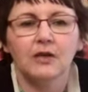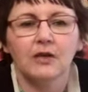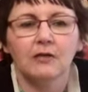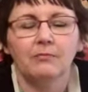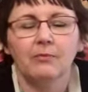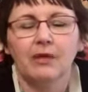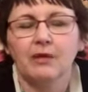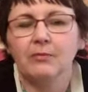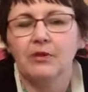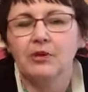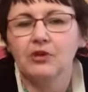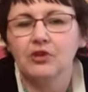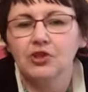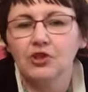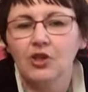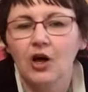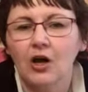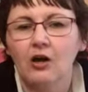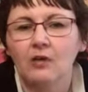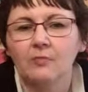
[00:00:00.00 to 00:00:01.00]
Maybe a
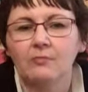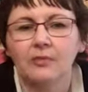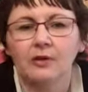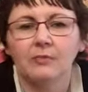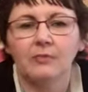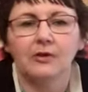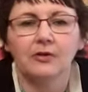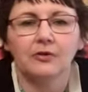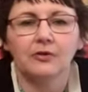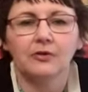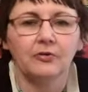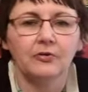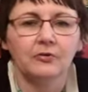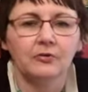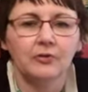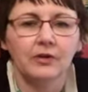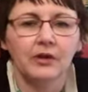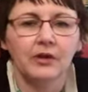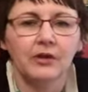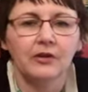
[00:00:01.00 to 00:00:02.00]
job, maybe a
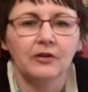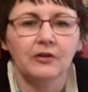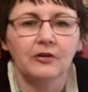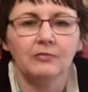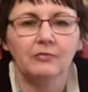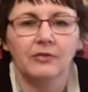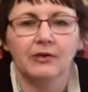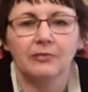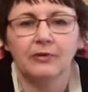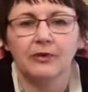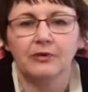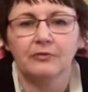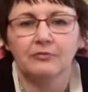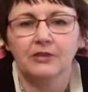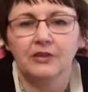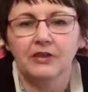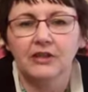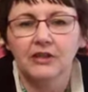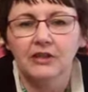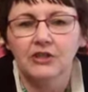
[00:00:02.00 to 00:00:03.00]
career, maybe a
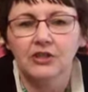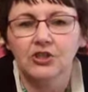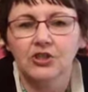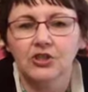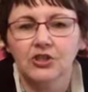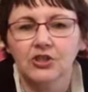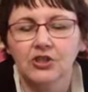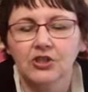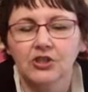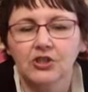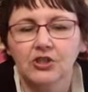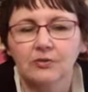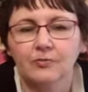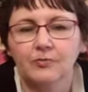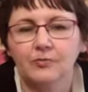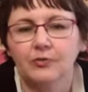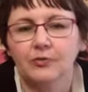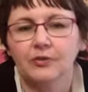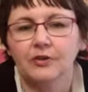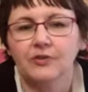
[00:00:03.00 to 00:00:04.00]
relationship,
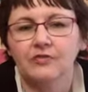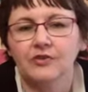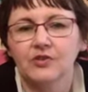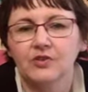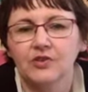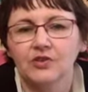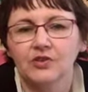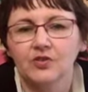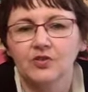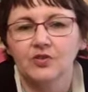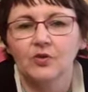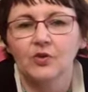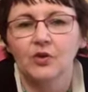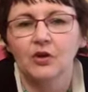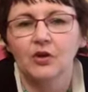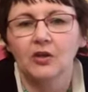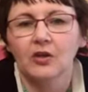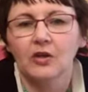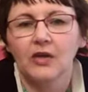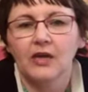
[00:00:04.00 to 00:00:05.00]
or even
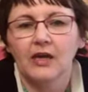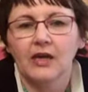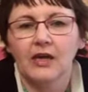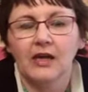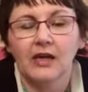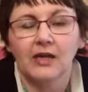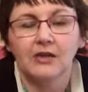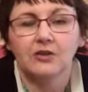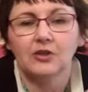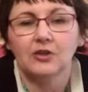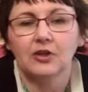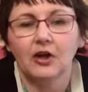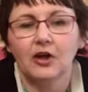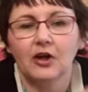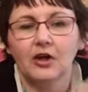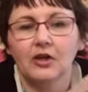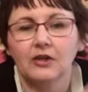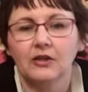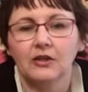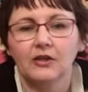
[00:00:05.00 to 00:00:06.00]
school. And you
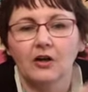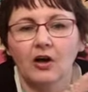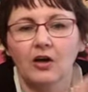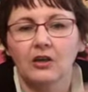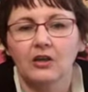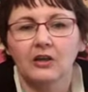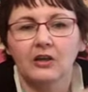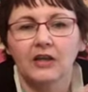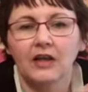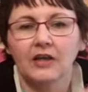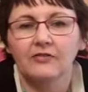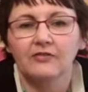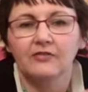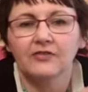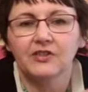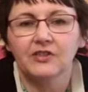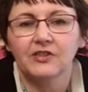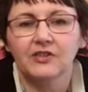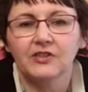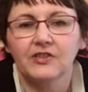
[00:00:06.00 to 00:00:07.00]
kind of got
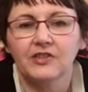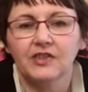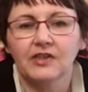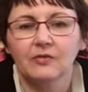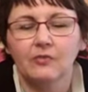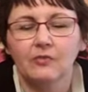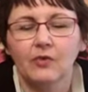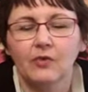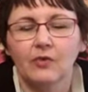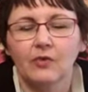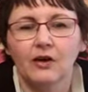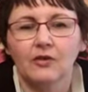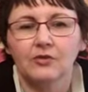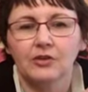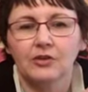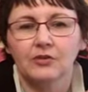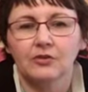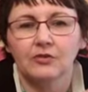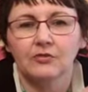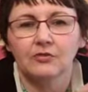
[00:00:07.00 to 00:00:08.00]
left and said, wow,
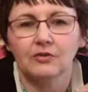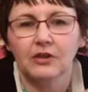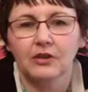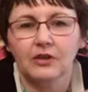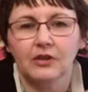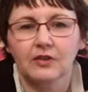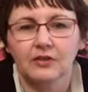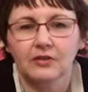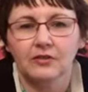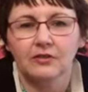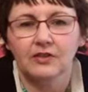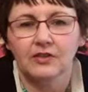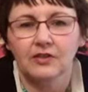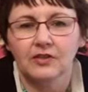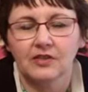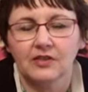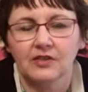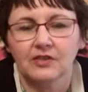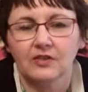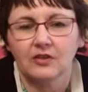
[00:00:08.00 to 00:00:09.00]
you know, like,
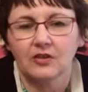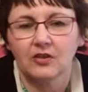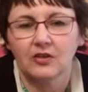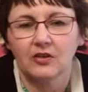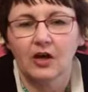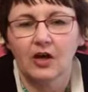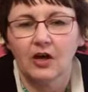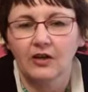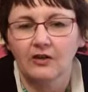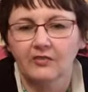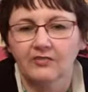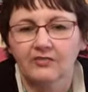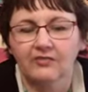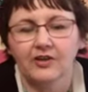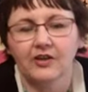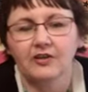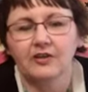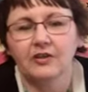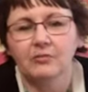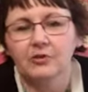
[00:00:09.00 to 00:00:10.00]
this is a lot of
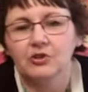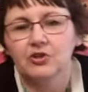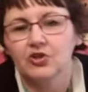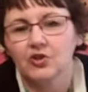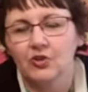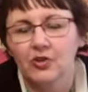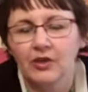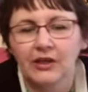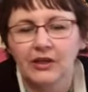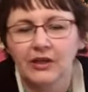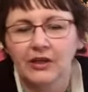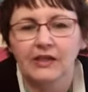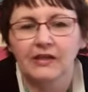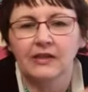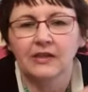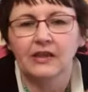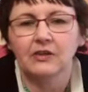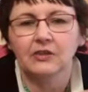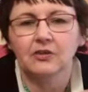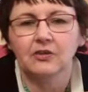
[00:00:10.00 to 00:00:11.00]
fun, I'm enjoying it. And
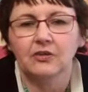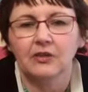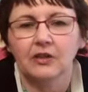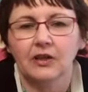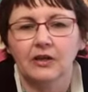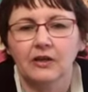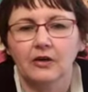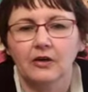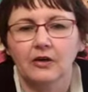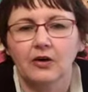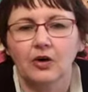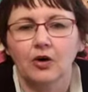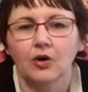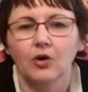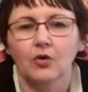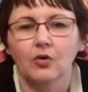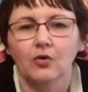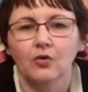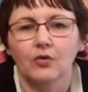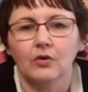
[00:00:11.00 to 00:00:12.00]
then you're like,
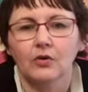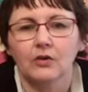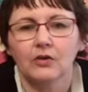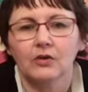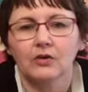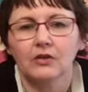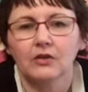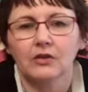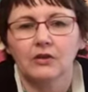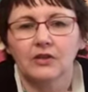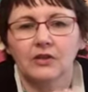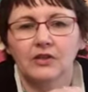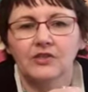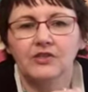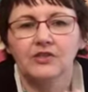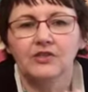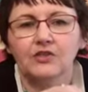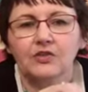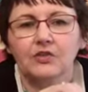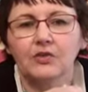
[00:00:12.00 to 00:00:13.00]
oh, it's
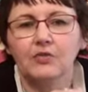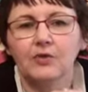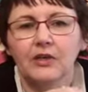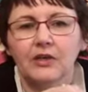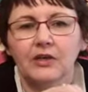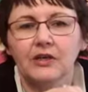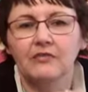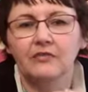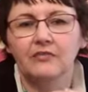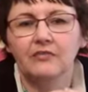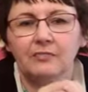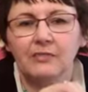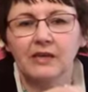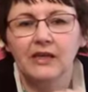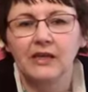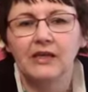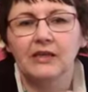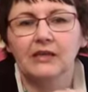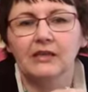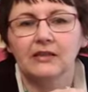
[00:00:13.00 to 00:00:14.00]
a new way of
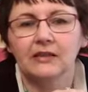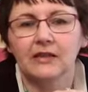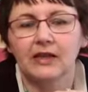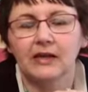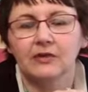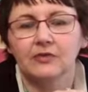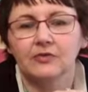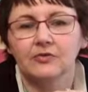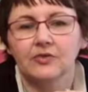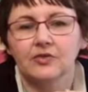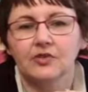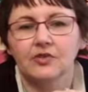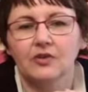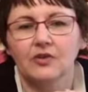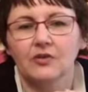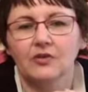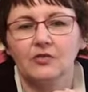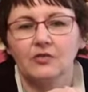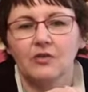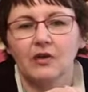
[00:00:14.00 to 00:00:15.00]
being now,
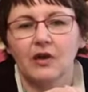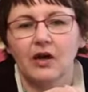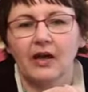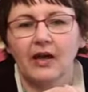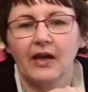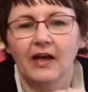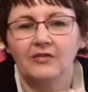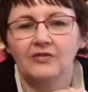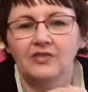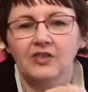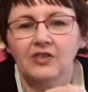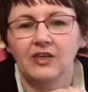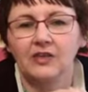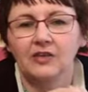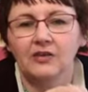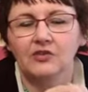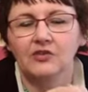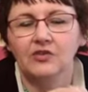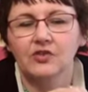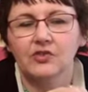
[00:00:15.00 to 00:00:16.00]
so I have to get
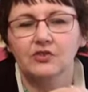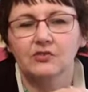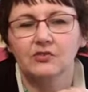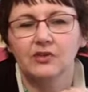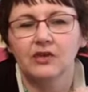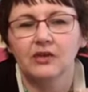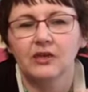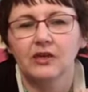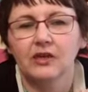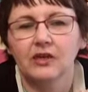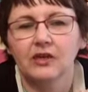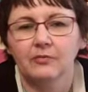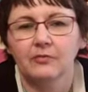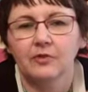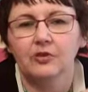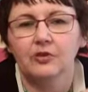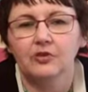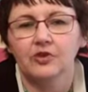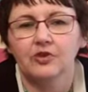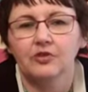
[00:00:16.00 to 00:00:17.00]
used to it, and I'm
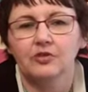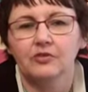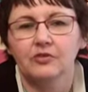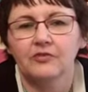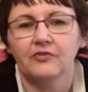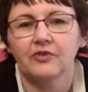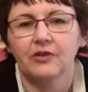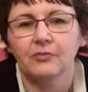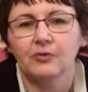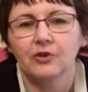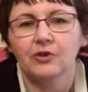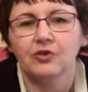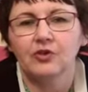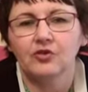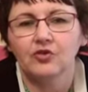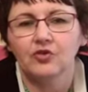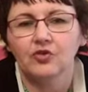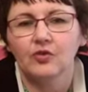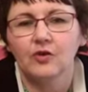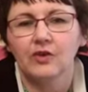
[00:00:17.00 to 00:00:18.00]
not sure if I'm going to
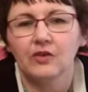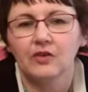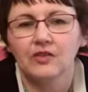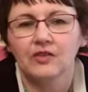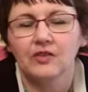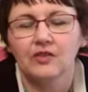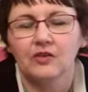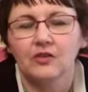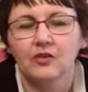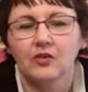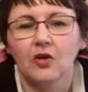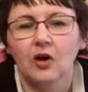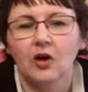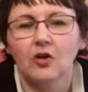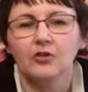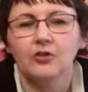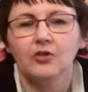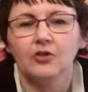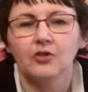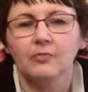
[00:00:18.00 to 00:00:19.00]
enjoy this in the
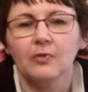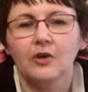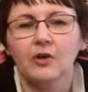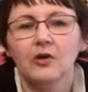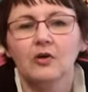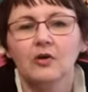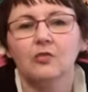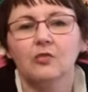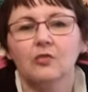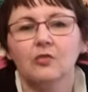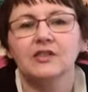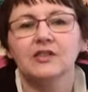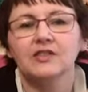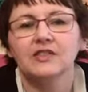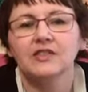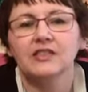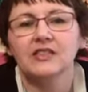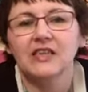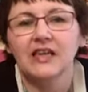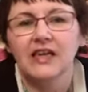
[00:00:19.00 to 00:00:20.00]
long term. What
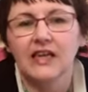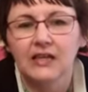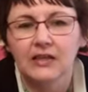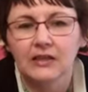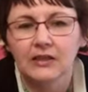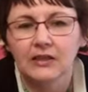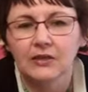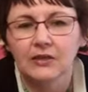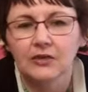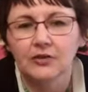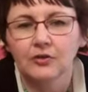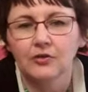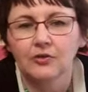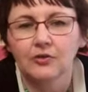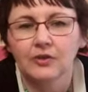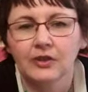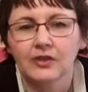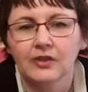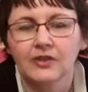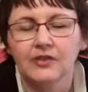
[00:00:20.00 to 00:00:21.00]
it's telling you
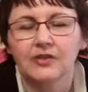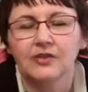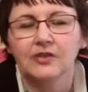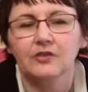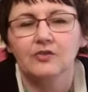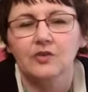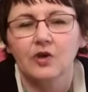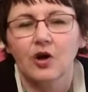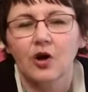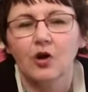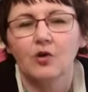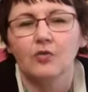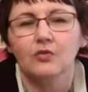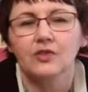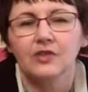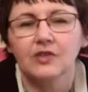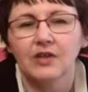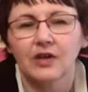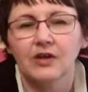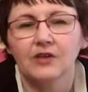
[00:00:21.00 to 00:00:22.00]
is there's
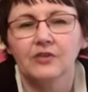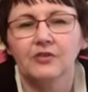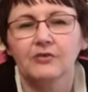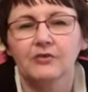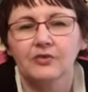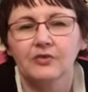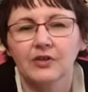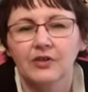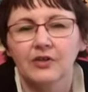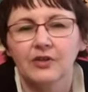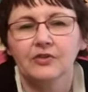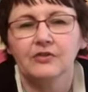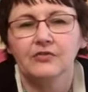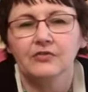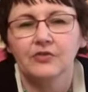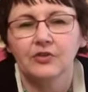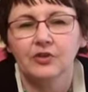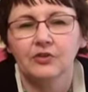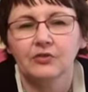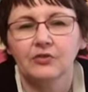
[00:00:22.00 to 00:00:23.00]
always other things
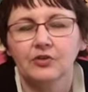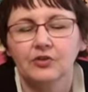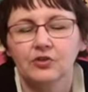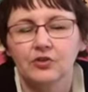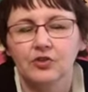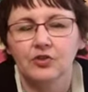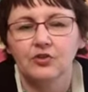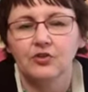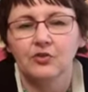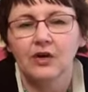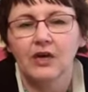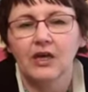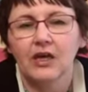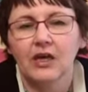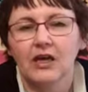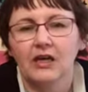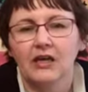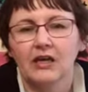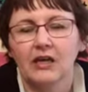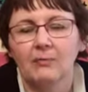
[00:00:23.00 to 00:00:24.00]
for you to do
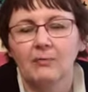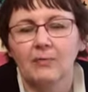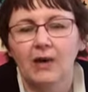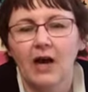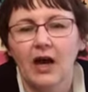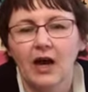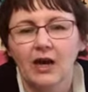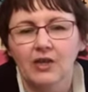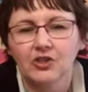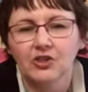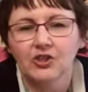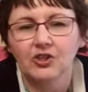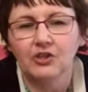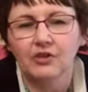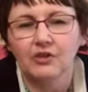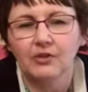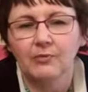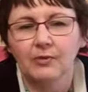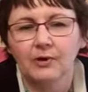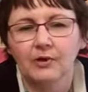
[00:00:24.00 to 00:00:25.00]
and get
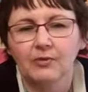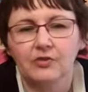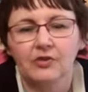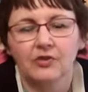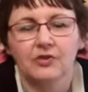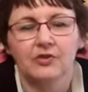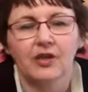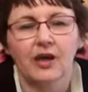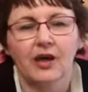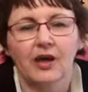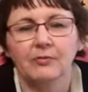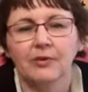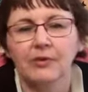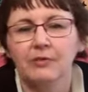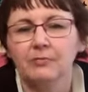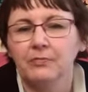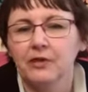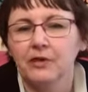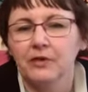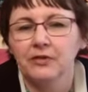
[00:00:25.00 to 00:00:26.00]
passionate about. So that
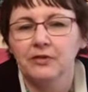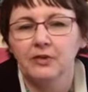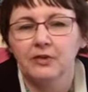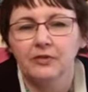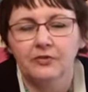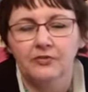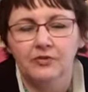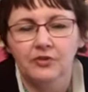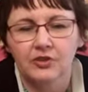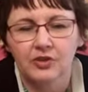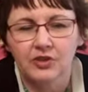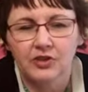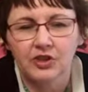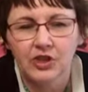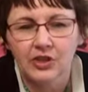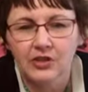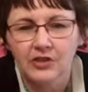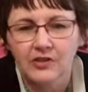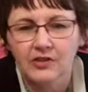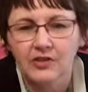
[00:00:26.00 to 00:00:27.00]
might be another
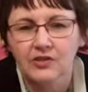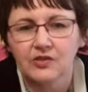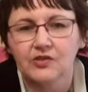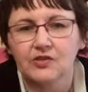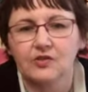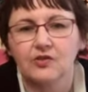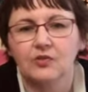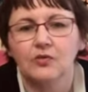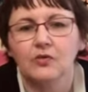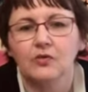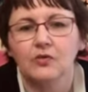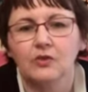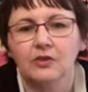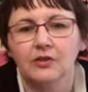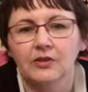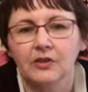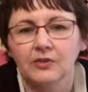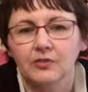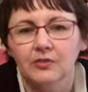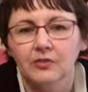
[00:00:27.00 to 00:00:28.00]
chance at school,
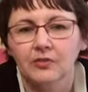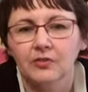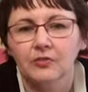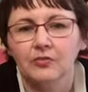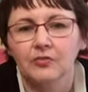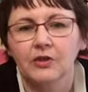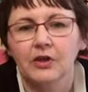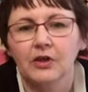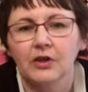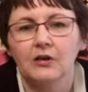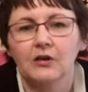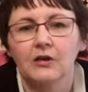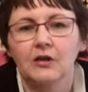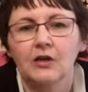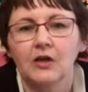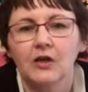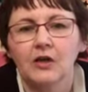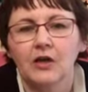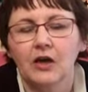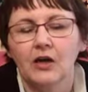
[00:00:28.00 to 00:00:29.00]
another career,
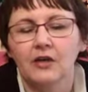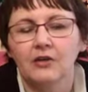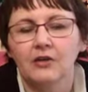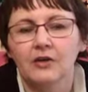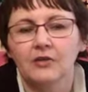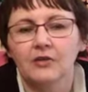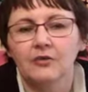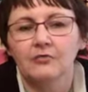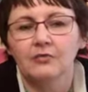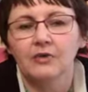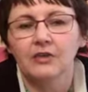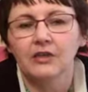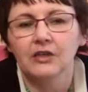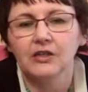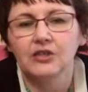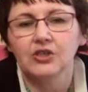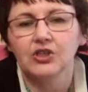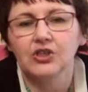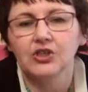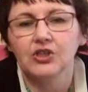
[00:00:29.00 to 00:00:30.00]
another
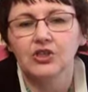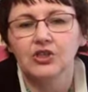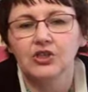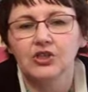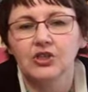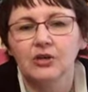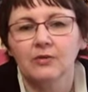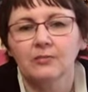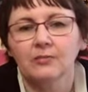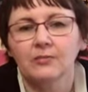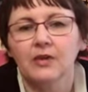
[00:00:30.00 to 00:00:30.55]
relationship.